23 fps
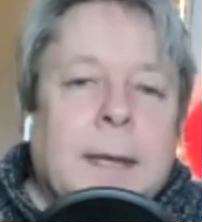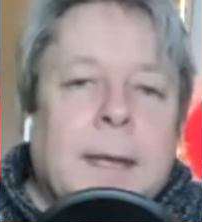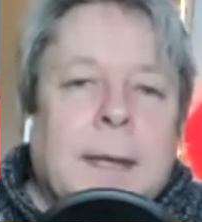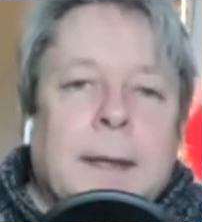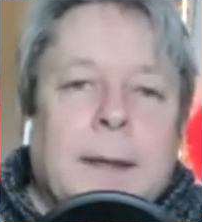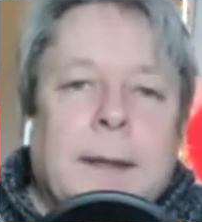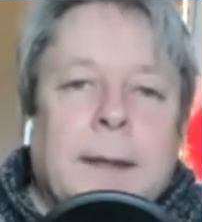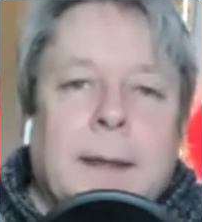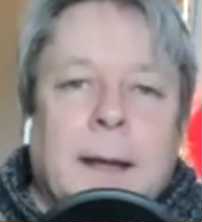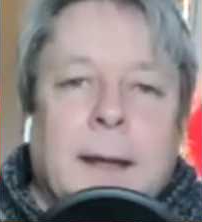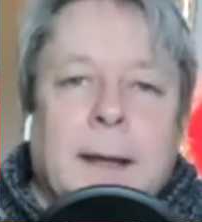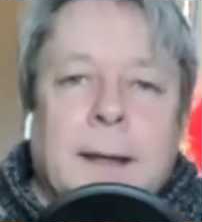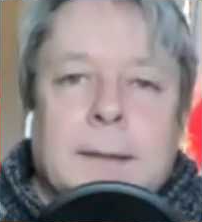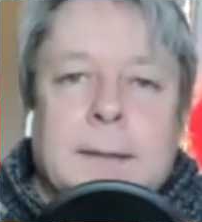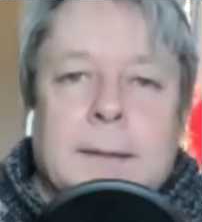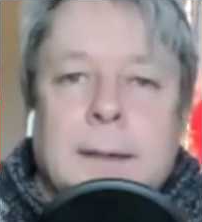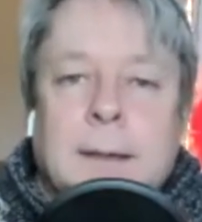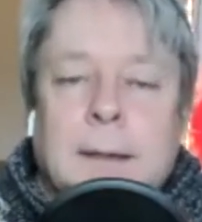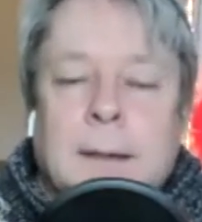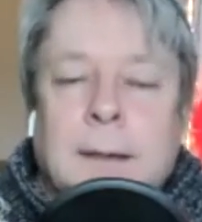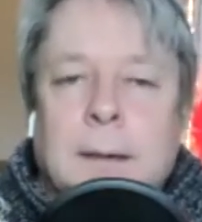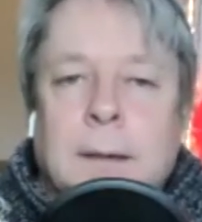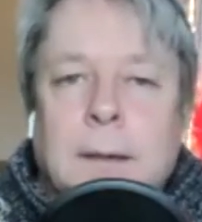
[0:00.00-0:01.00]
that
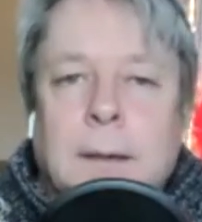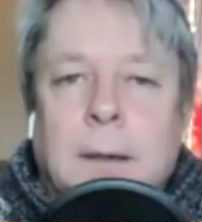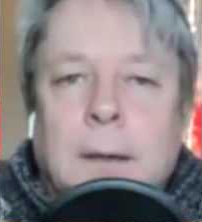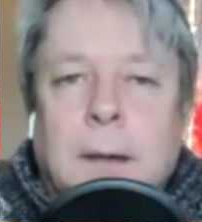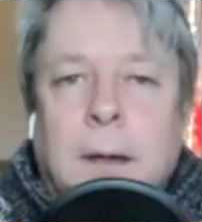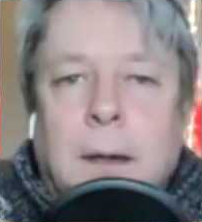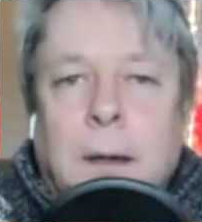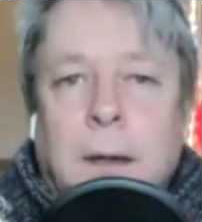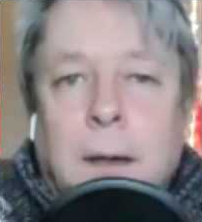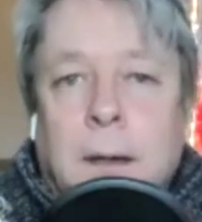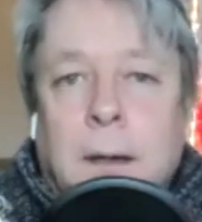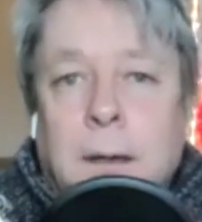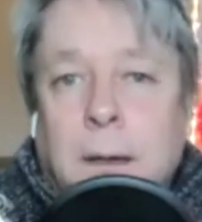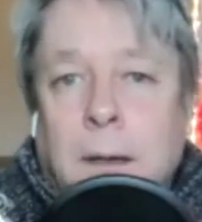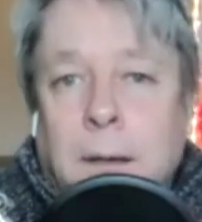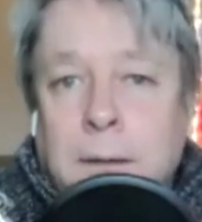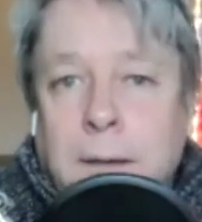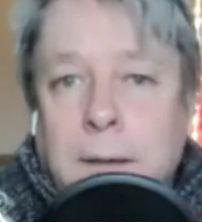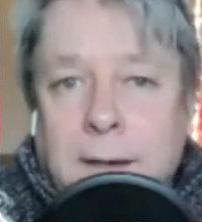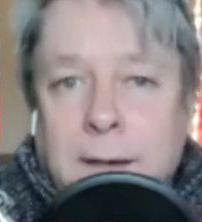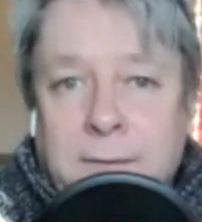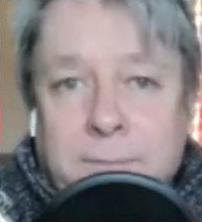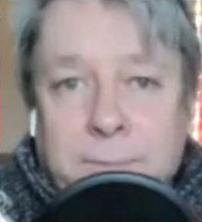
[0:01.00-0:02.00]
a
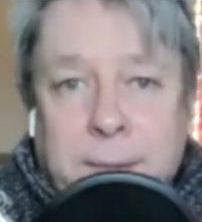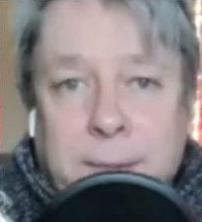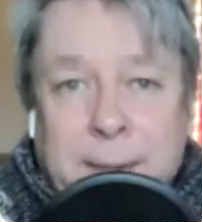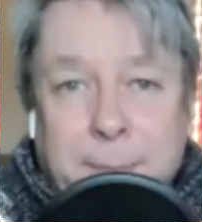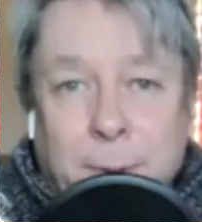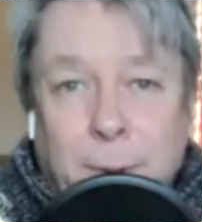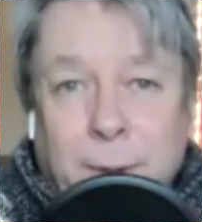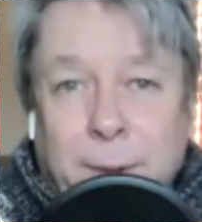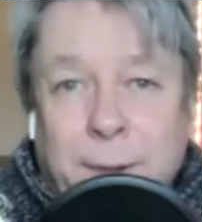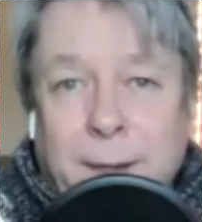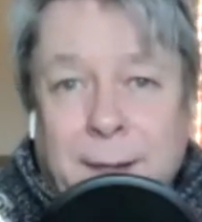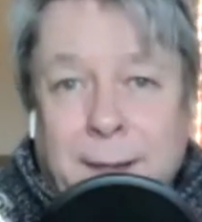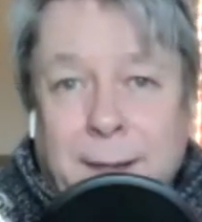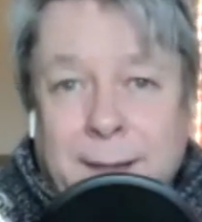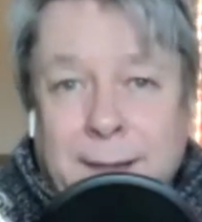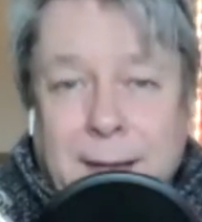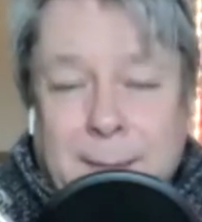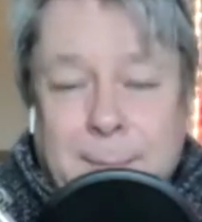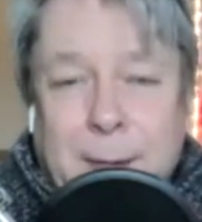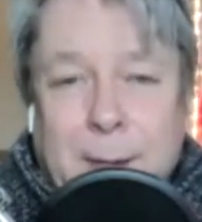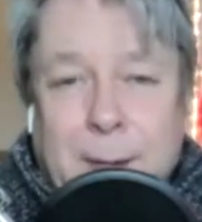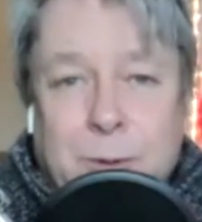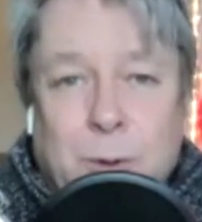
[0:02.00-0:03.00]
lot of people that
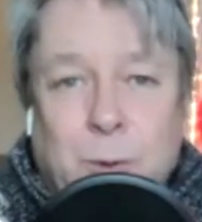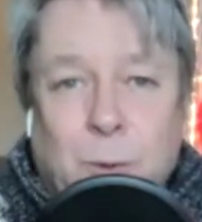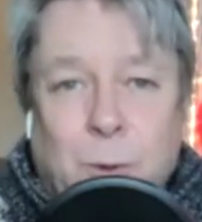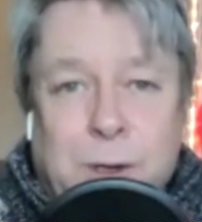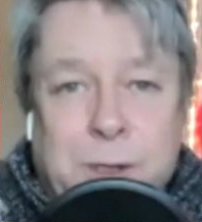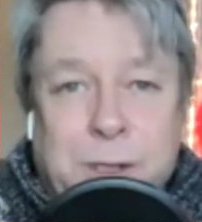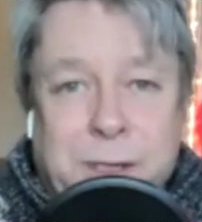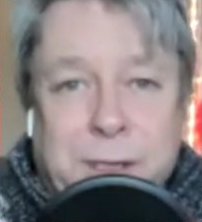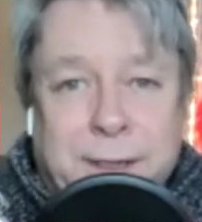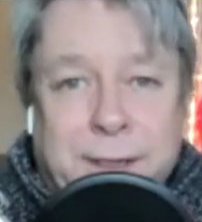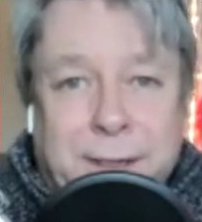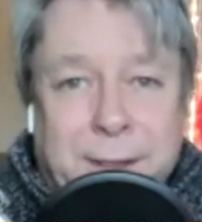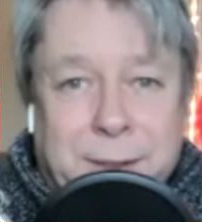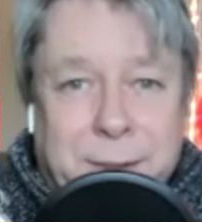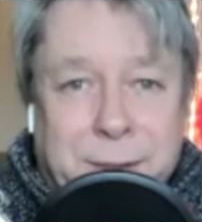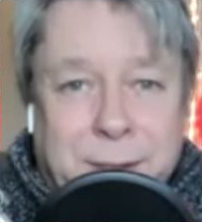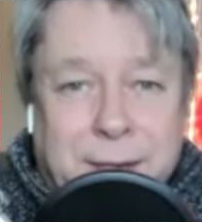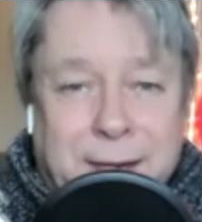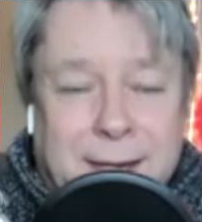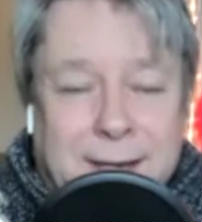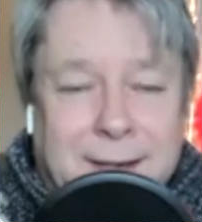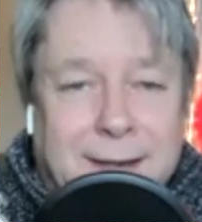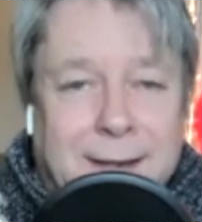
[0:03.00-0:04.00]
come out to Washington
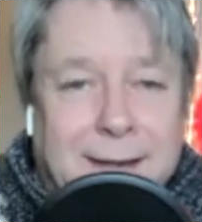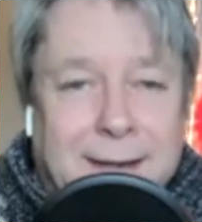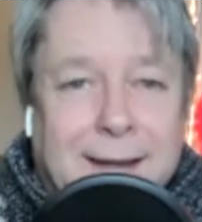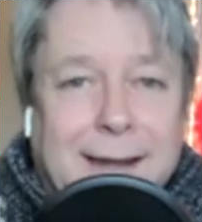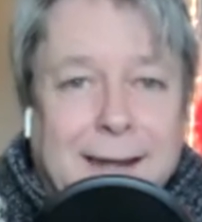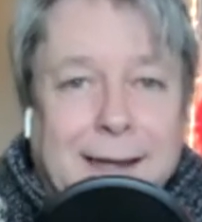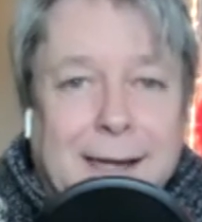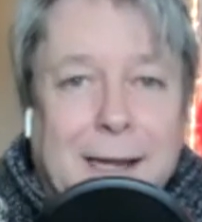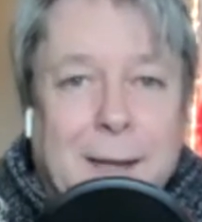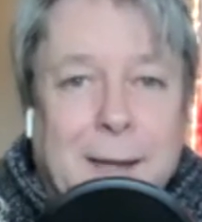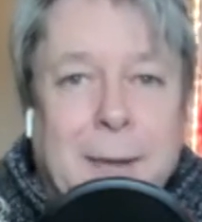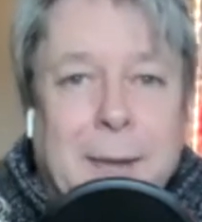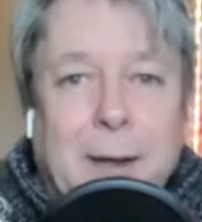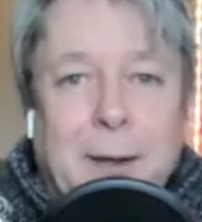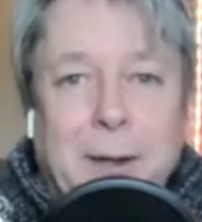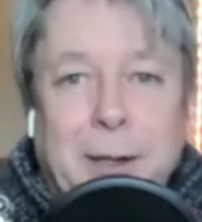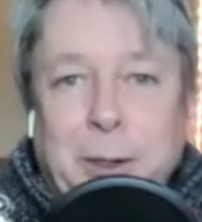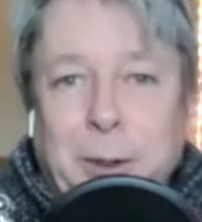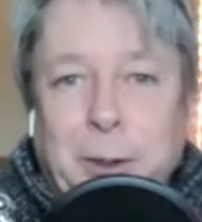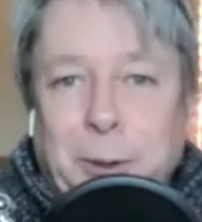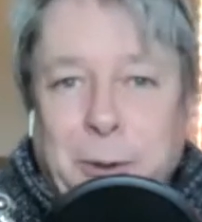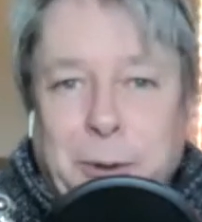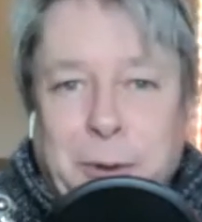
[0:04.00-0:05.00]
State come out
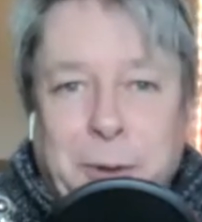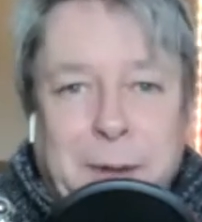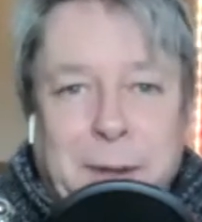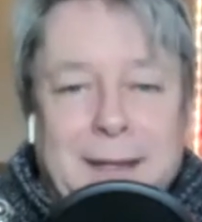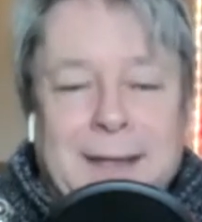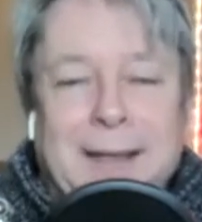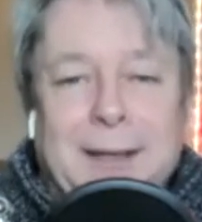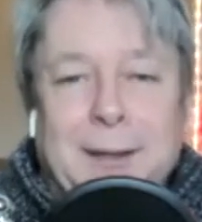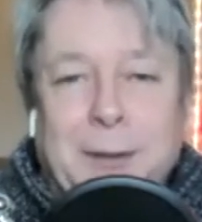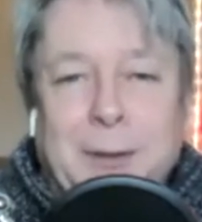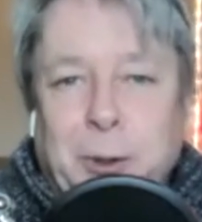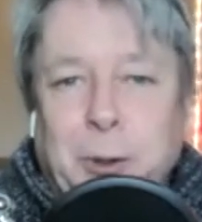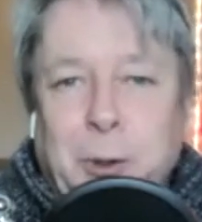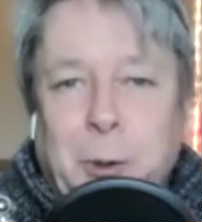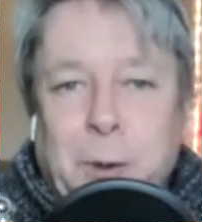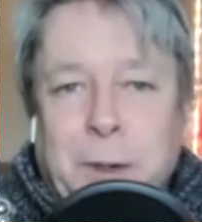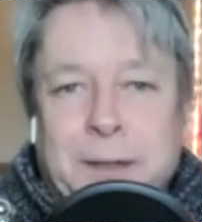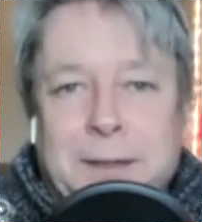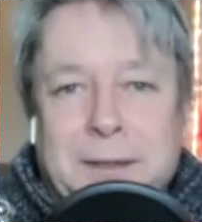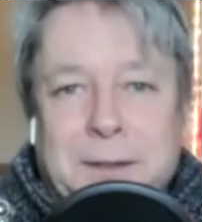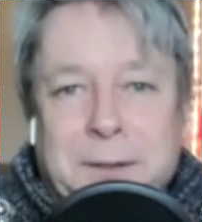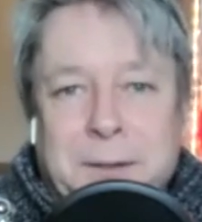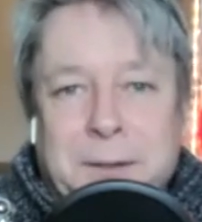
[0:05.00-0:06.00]
here thinking they're
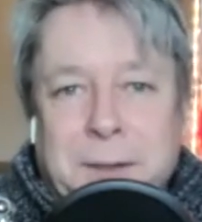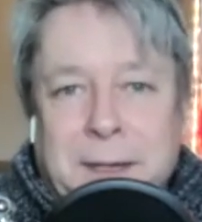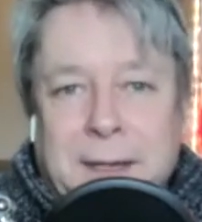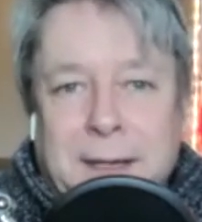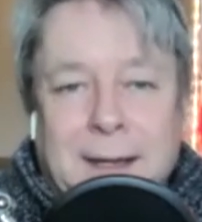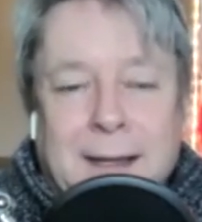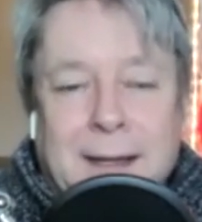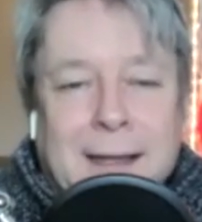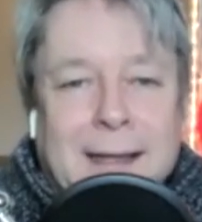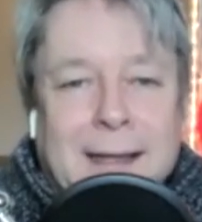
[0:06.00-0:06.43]
going to see